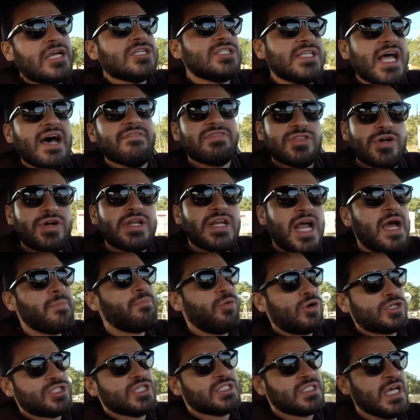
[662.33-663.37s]
I used to have 39
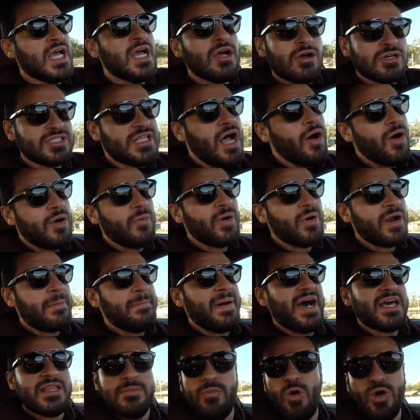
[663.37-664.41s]
Porsches, because now I want to
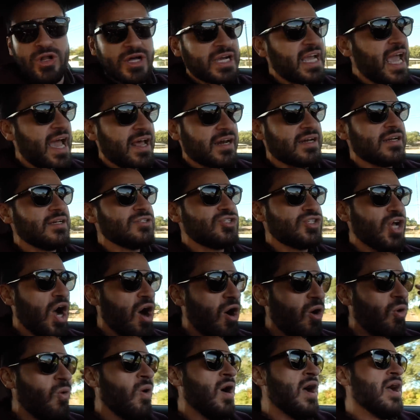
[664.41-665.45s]
buy them all again.
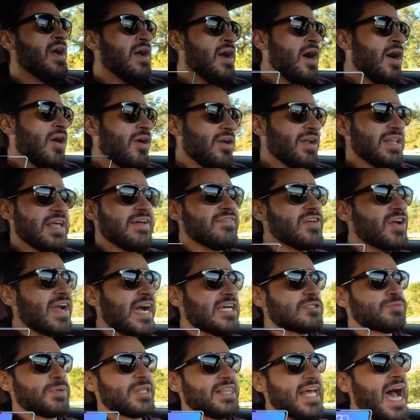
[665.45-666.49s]
So I'm gonna leave you
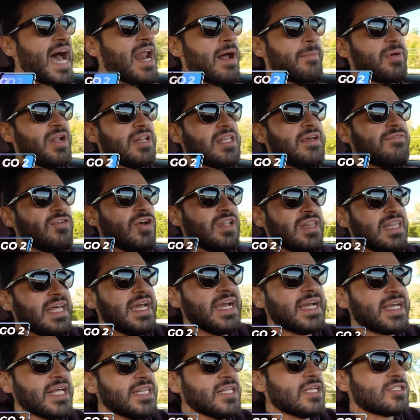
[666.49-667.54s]
guys with that. I'm gonna leave you a
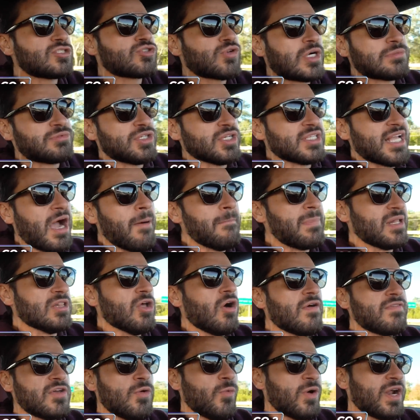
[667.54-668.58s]
link in the description down
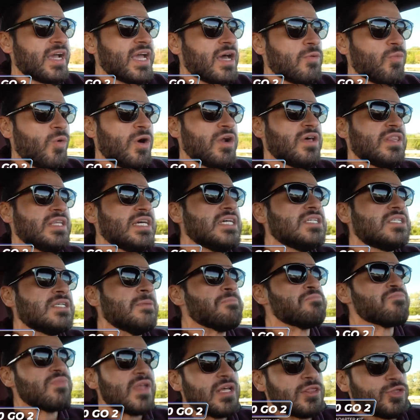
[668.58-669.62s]
below if you want to get one of these
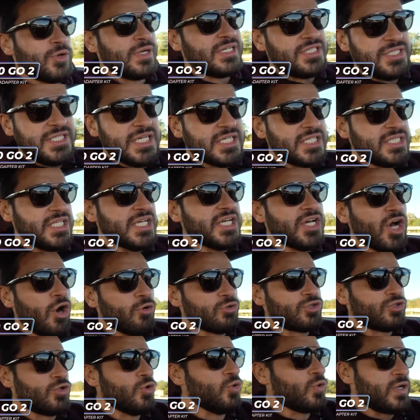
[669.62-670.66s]
360 GO
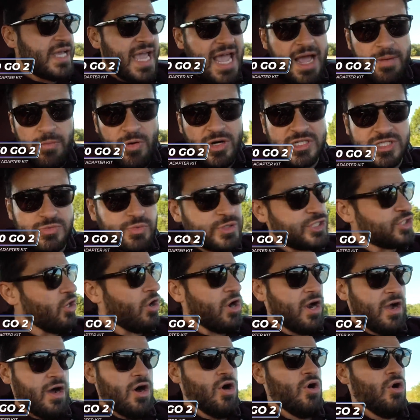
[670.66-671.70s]
2 cameras, which
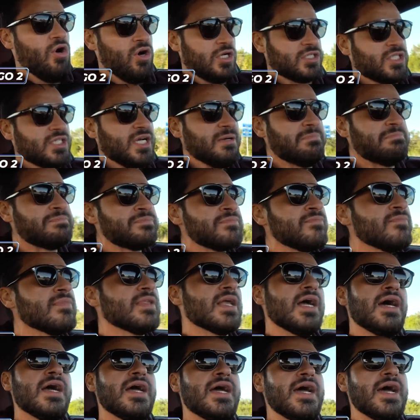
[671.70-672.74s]
are awesome.
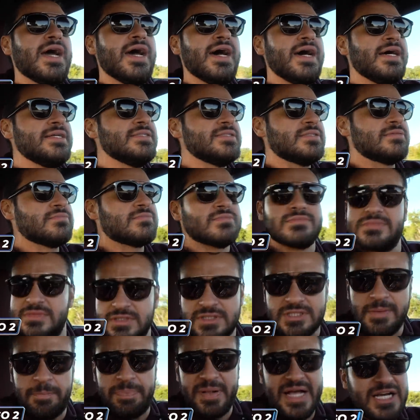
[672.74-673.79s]
And
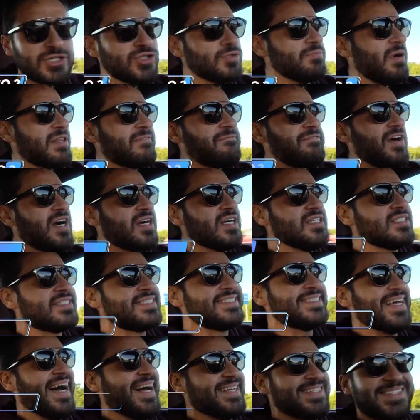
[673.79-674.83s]
it's a pleasure,
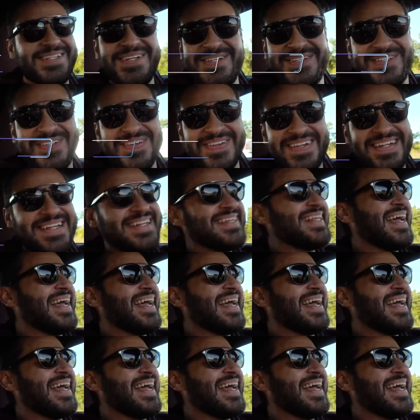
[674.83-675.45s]
motherfuckers. I'll see you soon.